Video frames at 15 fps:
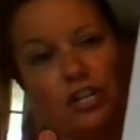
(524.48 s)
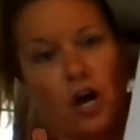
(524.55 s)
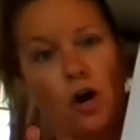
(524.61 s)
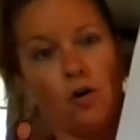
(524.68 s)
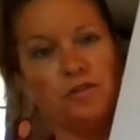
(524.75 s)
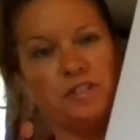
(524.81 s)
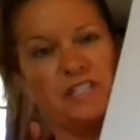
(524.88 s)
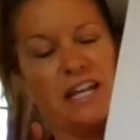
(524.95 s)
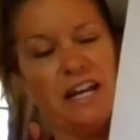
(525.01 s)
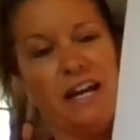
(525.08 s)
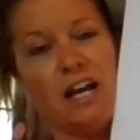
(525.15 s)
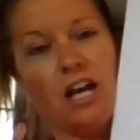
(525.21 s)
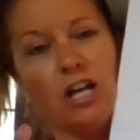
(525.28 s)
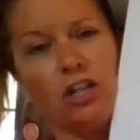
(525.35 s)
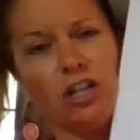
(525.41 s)
she knows.
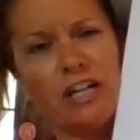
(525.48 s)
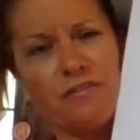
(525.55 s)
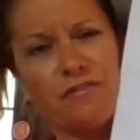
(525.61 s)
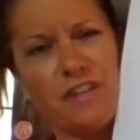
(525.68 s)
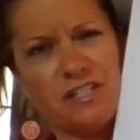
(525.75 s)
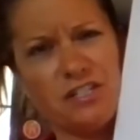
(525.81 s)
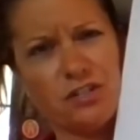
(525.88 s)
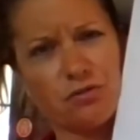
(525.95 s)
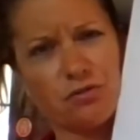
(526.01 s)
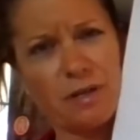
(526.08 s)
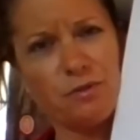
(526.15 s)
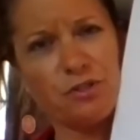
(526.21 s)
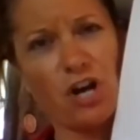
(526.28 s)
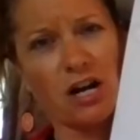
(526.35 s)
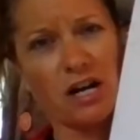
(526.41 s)
Look at this
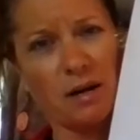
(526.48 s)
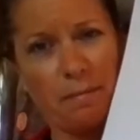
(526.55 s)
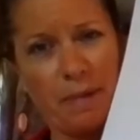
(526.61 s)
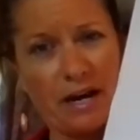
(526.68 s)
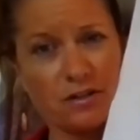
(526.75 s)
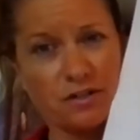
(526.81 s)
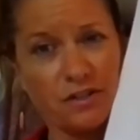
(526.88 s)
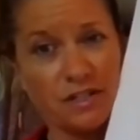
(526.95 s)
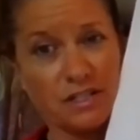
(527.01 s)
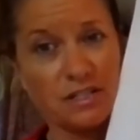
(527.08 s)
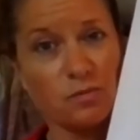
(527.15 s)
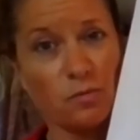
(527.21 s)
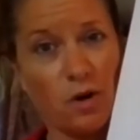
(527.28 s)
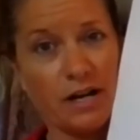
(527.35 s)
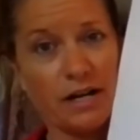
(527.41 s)
dream jar compared to
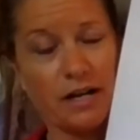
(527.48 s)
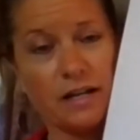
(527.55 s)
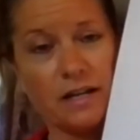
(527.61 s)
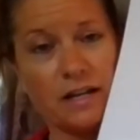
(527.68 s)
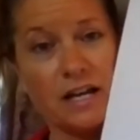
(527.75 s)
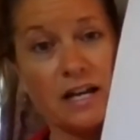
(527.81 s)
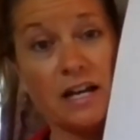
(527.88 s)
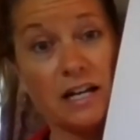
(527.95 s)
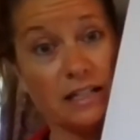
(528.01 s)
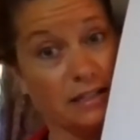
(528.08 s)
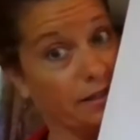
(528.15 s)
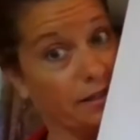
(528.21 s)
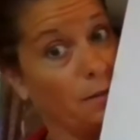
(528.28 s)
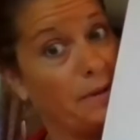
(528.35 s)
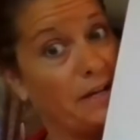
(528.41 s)
this one.
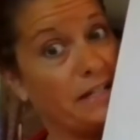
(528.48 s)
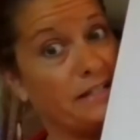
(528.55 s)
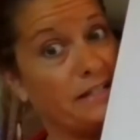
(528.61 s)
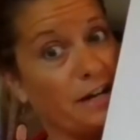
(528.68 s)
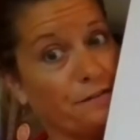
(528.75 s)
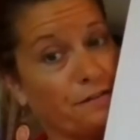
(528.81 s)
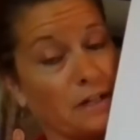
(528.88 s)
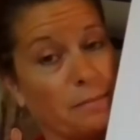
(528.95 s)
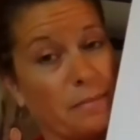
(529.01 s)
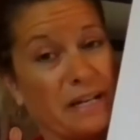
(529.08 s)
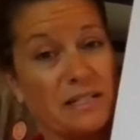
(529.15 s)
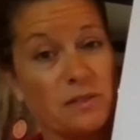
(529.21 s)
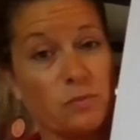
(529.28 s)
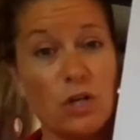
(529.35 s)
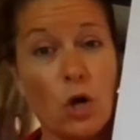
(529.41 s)
A little bit different
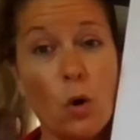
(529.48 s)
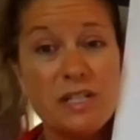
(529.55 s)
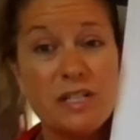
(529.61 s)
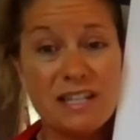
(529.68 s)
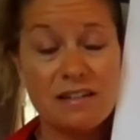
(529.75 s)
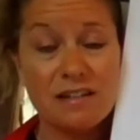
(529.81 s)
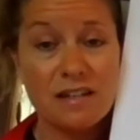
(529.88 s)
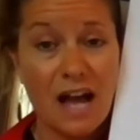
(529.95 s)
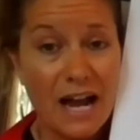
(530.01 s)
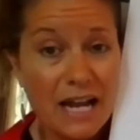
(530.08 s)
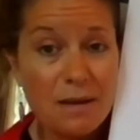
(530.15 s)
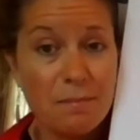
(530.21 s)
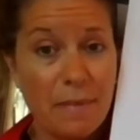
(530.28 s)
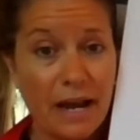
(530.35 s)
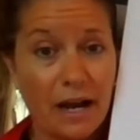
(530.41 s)
because we know it's a
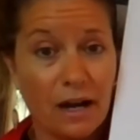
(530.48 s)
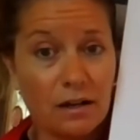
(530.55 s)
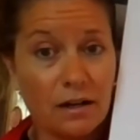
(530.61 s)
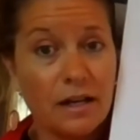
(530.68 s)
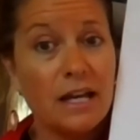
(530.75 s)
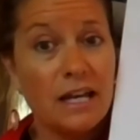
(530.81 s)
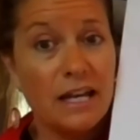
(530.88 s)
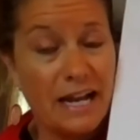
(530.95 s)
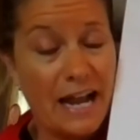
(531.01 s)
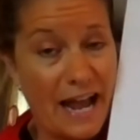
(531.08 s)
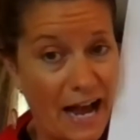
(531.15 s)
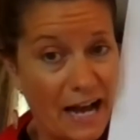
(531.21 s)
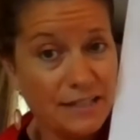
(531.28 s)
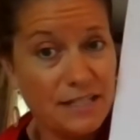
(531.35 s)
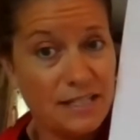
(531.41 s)
nightmare. It
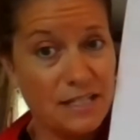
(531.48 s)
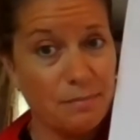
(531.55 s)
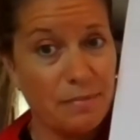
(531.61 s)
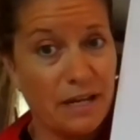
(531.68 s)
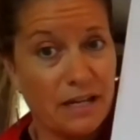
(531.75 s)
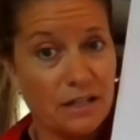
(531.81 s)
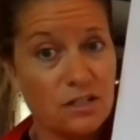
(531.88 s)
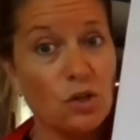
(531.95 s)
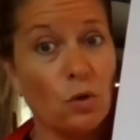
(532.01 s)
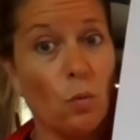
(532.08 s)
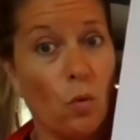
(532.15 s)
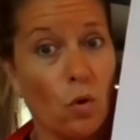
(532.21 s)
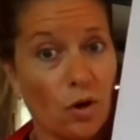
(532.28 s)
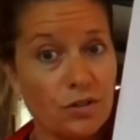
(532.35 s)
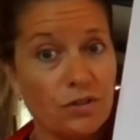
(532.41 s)
has to be
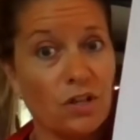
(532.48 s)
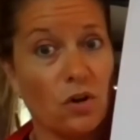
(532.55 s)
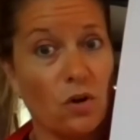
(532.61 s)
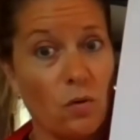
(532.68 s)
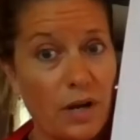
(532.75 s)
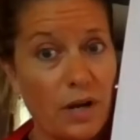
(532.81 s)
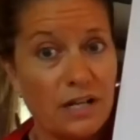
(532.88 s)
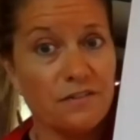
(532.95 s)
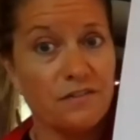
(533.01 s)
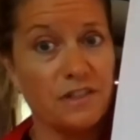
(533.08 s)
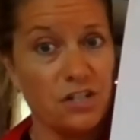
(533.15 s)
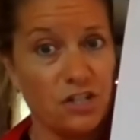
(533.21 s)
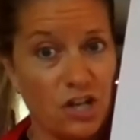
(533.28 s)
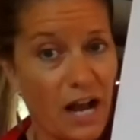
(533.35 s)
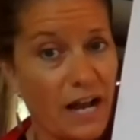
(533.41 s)
to warn the Queen
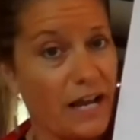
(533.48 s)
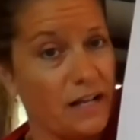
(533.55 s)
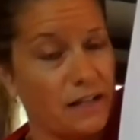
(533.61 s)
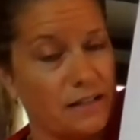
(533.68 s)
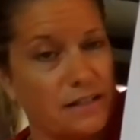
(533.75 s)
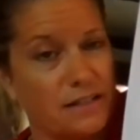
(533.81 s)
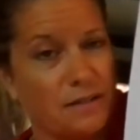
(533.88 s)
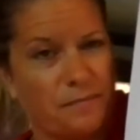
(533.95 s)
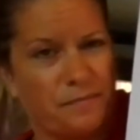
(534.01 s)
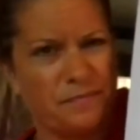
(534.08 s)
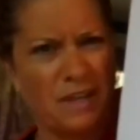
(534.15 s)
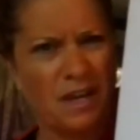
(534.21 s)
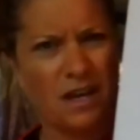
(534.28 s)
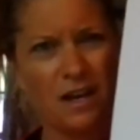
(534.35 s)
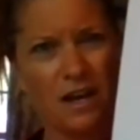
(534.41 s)
of the giants.
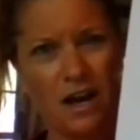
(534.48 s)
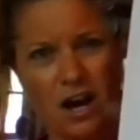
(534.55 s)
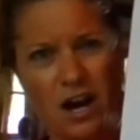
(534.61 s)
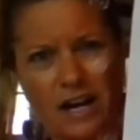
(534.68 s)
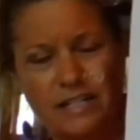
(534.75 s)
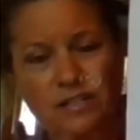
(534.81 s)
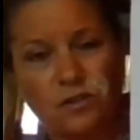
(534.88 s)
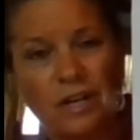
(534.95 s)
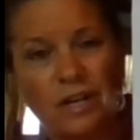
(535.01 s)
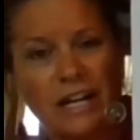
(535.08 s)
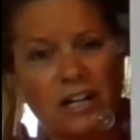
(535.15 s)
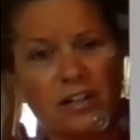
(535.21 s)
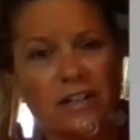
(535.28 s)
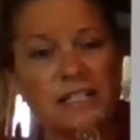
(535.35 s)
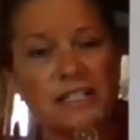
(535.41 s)
All right, so
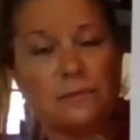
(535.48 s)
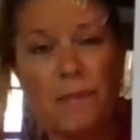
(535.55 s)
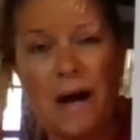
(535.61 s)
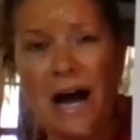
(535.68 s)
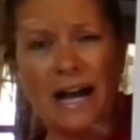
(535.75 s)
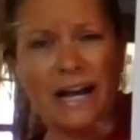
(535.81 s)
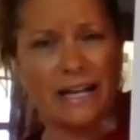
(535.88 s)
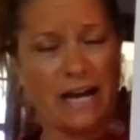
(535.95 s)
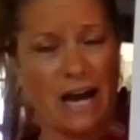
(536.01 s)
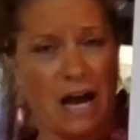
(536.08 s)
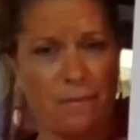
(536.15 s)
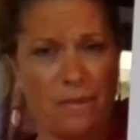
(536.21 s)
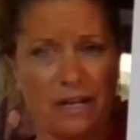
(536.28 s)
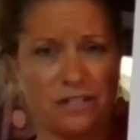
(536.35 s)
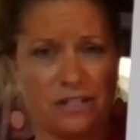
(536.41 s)
here is my
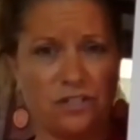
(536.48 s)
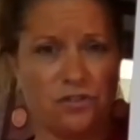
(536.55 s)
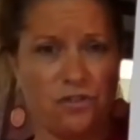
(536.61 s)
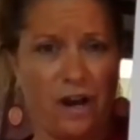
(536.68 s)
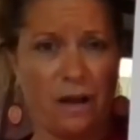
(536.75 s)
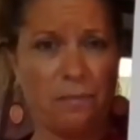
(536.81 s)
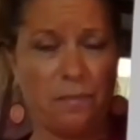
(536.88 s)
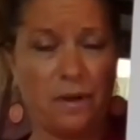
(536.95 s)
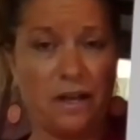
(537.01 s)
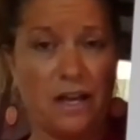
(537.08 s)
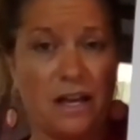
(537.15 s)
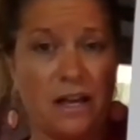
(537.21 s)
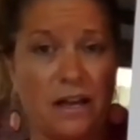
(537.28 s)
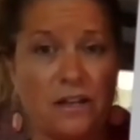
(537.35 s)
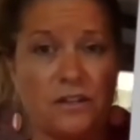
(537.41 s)
comic strip.
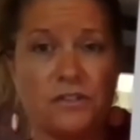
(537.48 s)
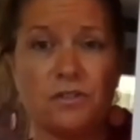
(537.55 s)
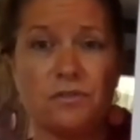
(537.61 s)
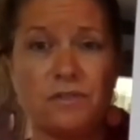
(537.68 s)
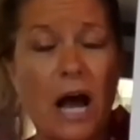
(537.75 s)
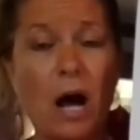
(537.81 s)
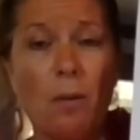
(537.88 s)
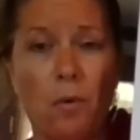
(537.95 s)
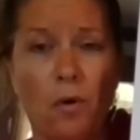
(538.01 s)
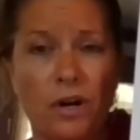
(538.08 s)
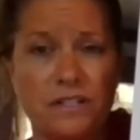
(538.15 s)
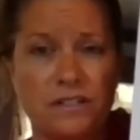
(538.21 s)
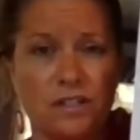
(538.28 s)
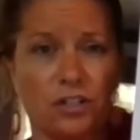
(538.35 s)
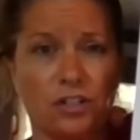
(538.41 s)
So now,
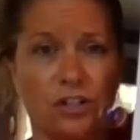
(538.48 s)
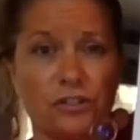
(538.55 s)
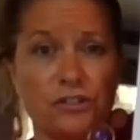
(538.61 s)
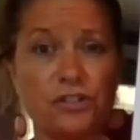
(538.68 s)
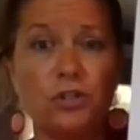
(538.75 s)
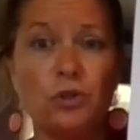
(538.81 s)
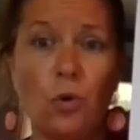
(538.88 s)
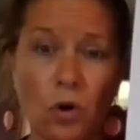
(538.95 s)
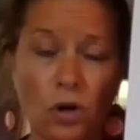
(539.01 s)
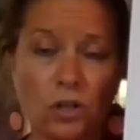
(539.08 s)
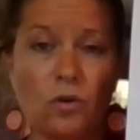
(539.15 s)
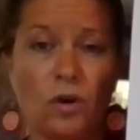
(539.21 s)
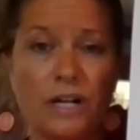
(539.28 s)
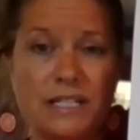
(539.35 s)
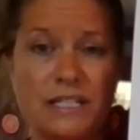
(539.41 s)
boys and girls,
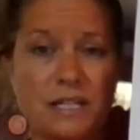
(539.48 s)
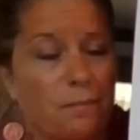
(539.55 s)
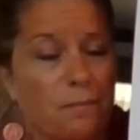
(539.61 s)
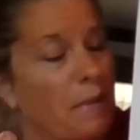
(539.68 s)
you're going